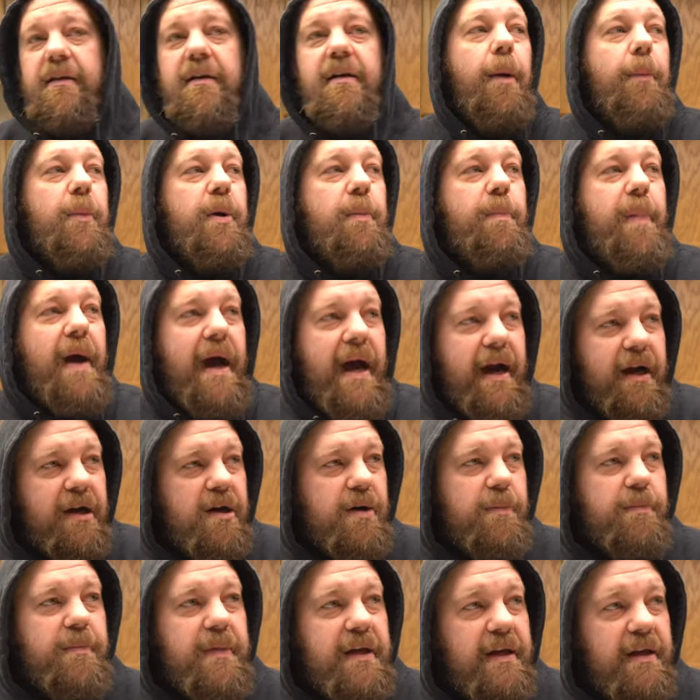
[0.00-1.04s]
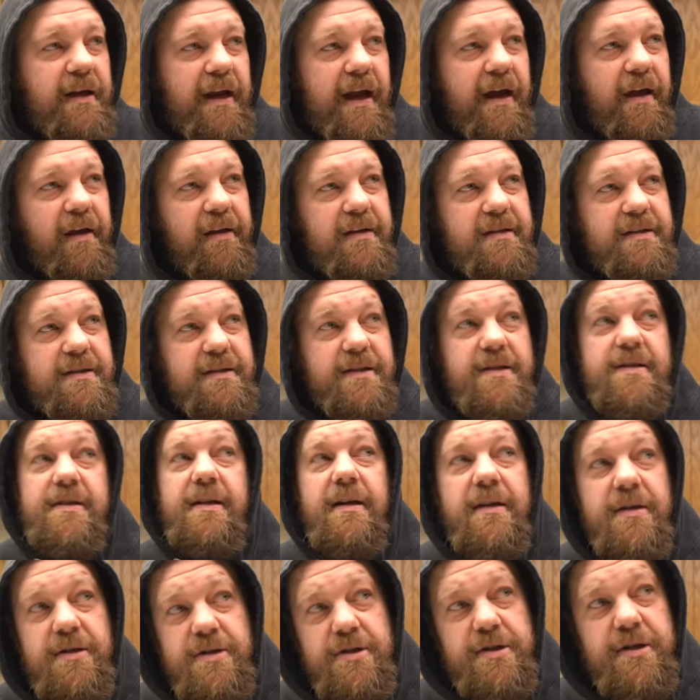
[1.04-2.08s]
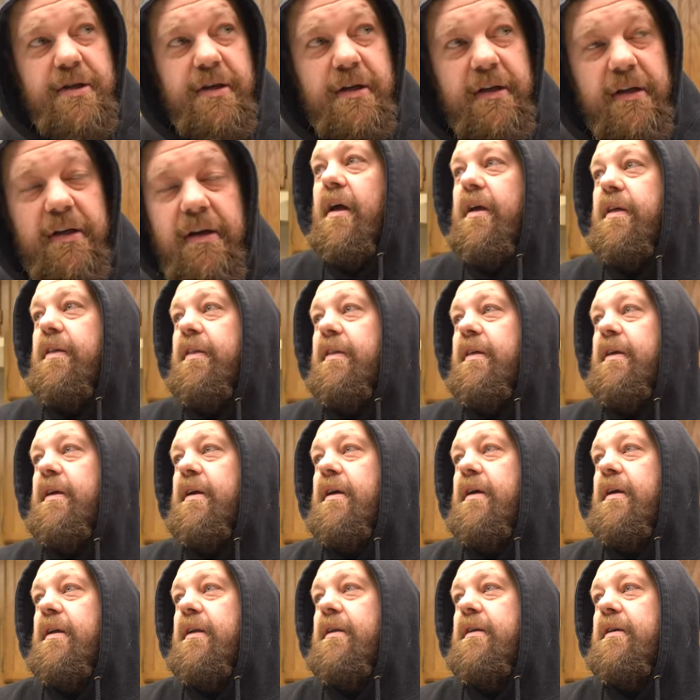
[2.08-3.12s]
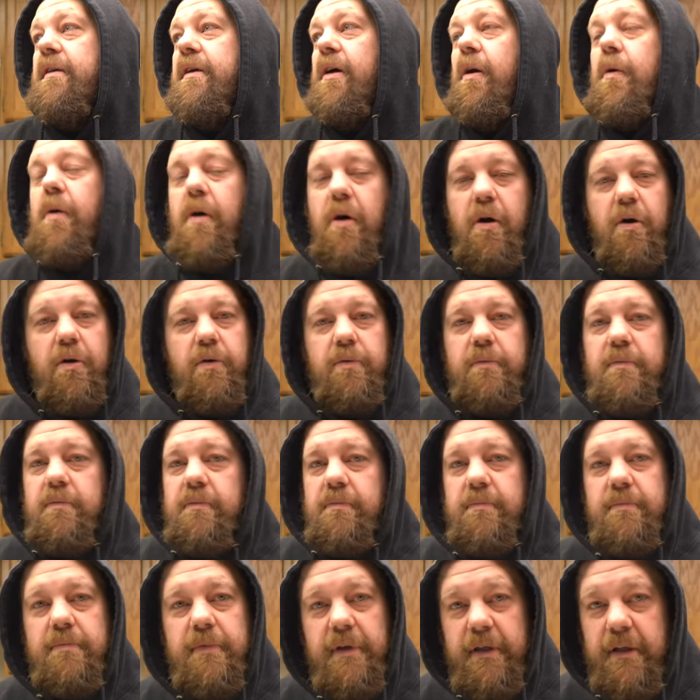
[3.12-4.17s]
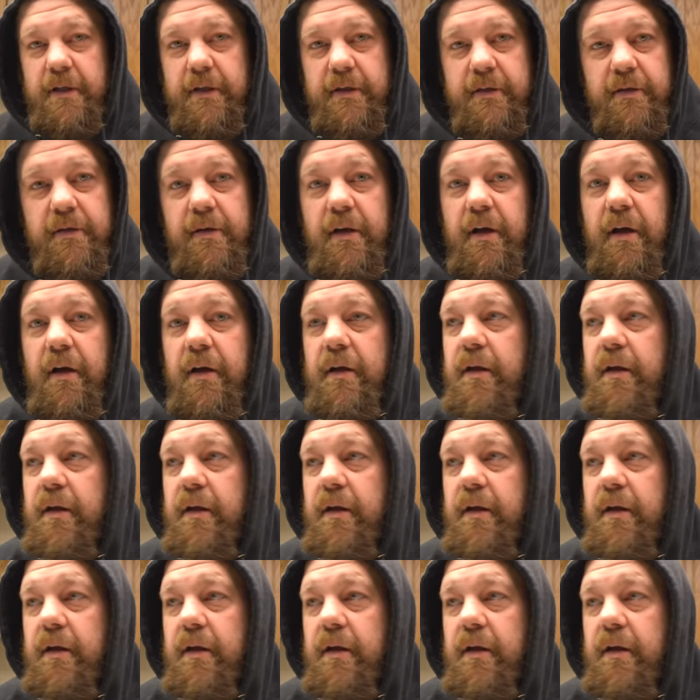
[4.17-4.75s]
I'm gonna pack up me and Alex's ski shit, and then go home and uh,